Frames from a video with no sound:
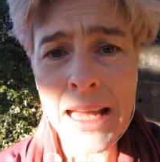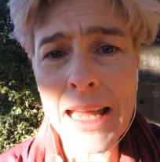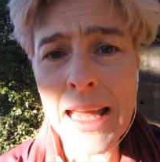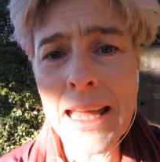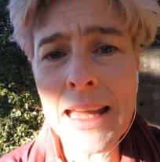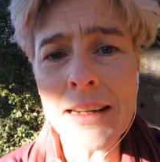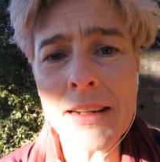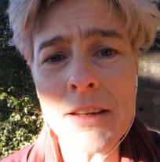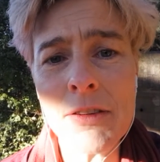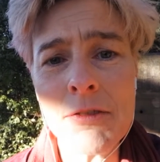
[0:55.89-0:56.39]

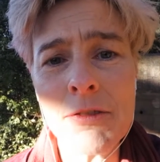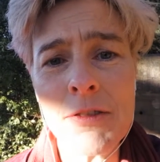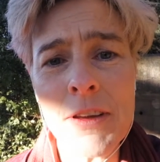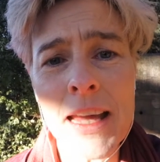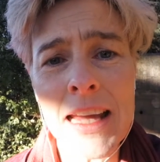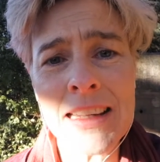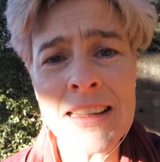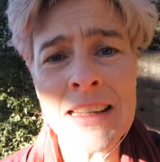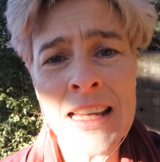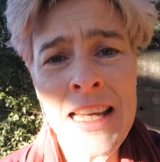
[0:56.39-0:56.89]
And in
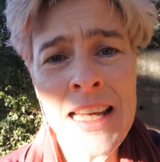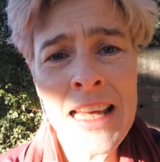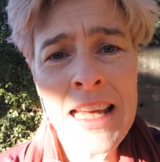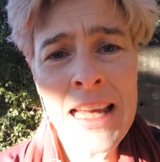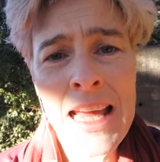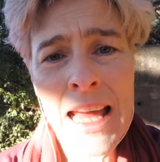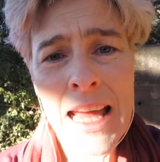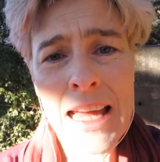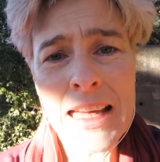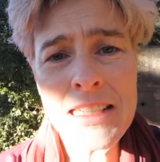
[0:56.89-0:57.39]
fact,
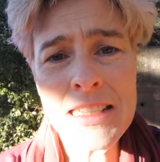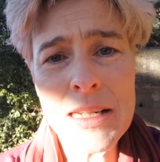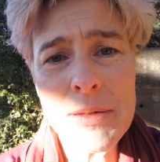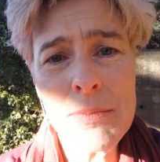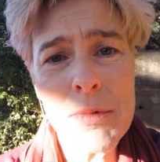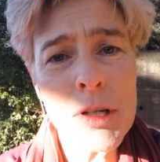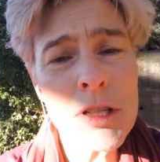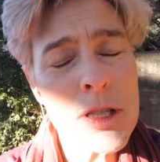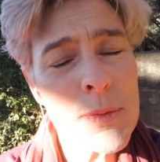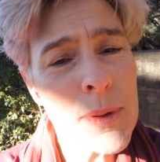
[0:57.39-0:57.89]
actually
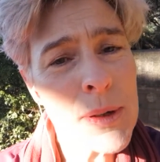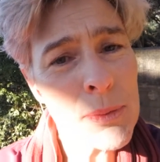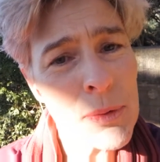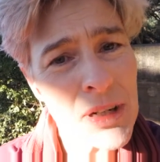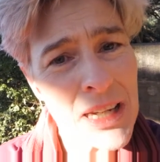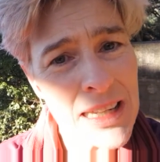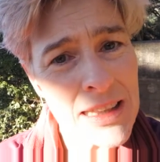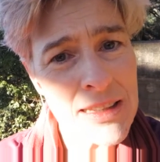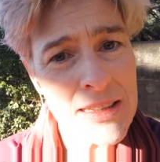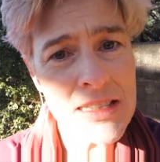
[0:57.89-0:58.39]
most people
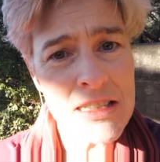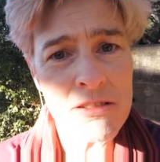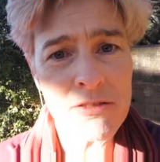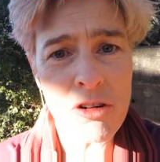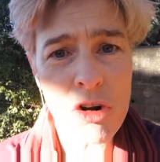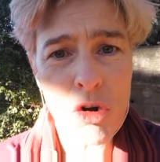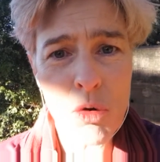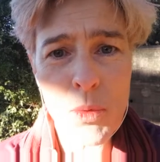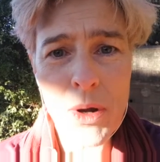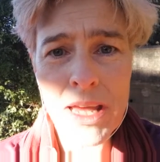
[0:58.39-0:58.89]
get this the
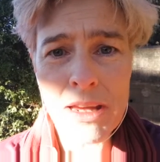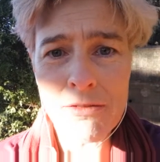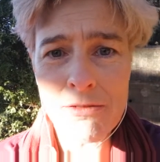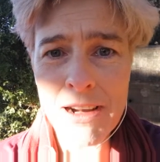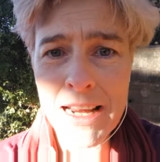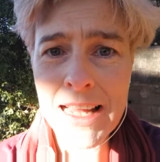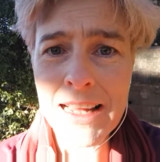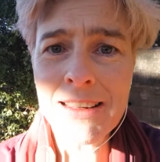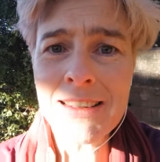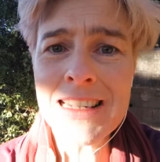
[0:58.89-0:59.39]
wrong way
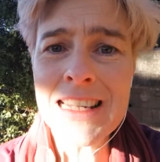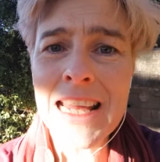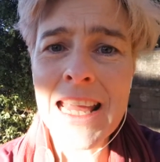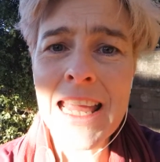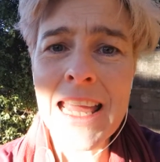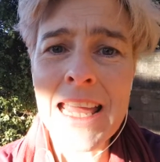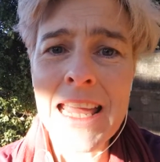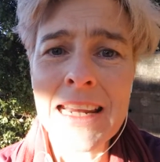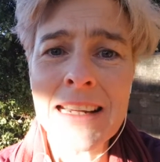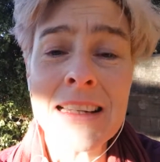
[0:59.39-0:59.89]
around,
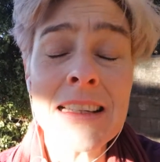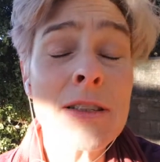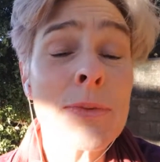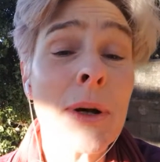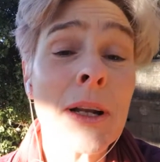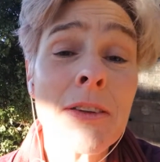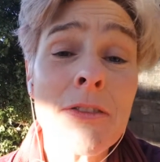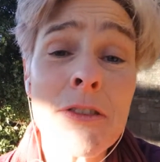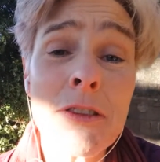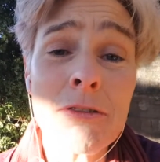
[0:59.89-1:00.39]
and it's
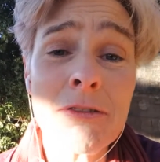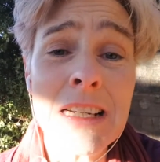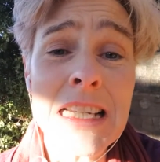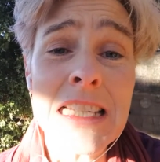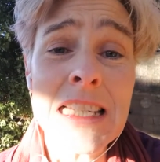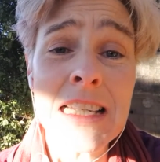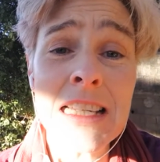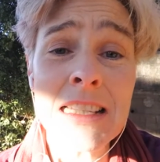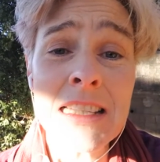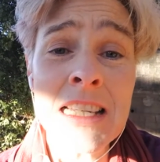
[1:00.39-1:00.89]
one of the
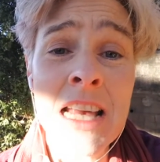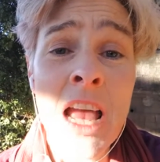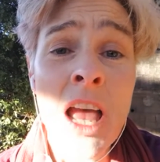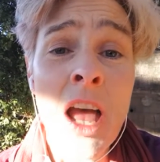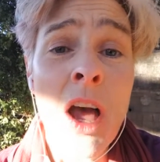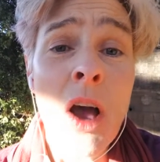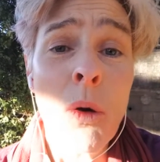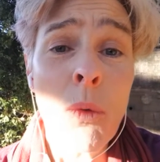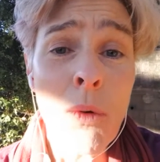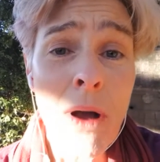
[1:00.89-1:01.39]
reasons
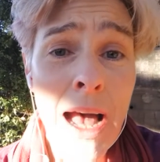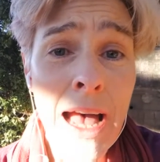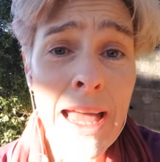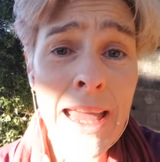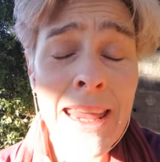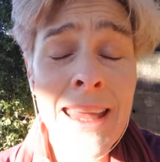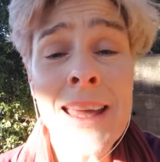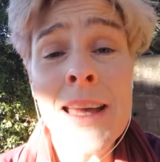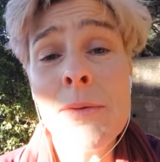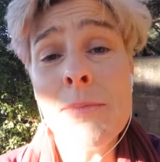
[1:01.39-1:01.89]

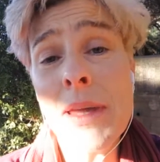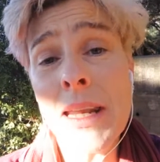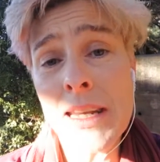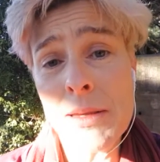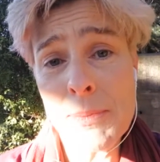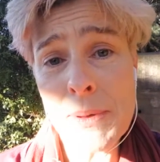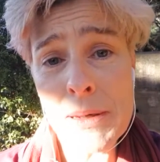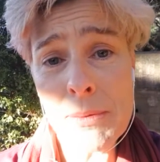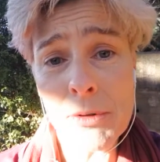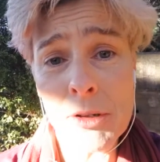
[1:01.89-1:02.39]
why
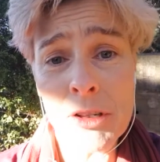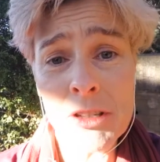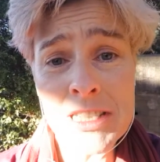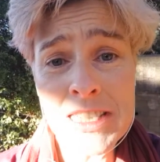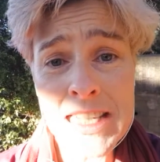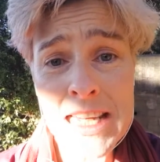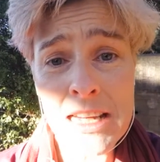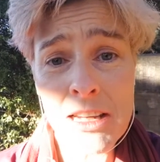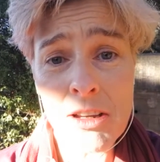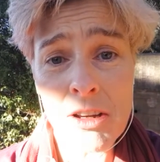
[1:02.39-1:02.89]
many people who
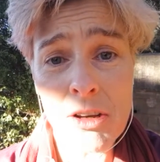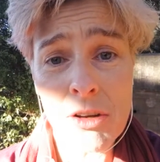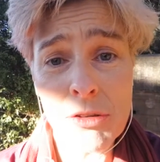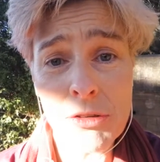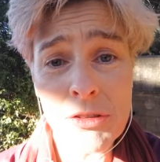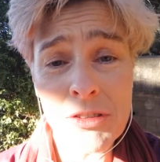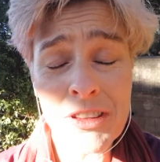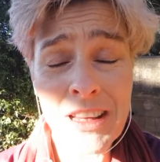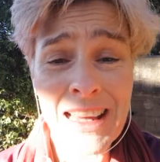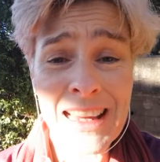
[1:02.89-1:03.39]
set
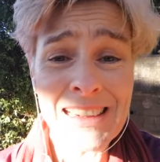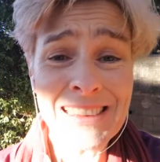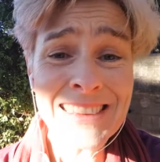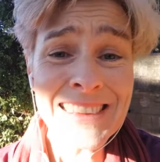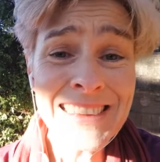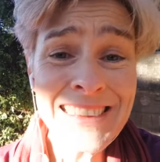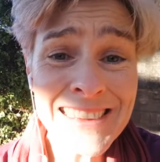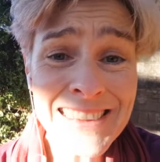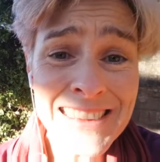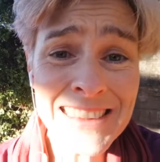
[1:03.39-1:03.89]
goals say,
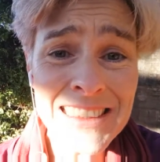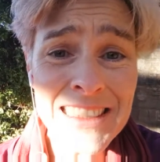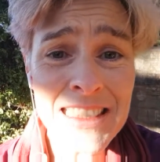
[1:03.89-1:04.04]
it